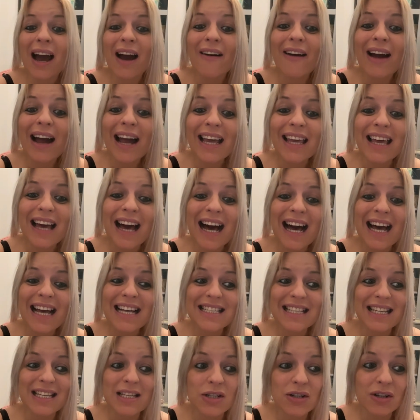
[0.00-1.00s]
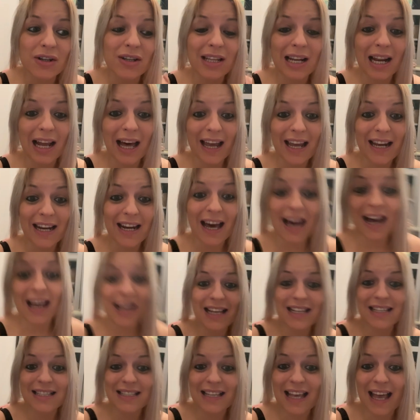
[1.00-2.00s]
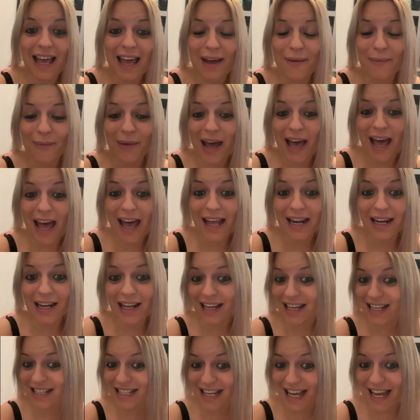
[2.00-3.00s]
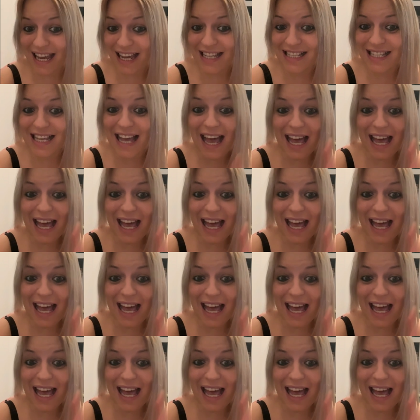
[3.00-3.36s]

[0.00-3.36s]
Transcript: All right guys, enjoy the lighter nights um and lighter days,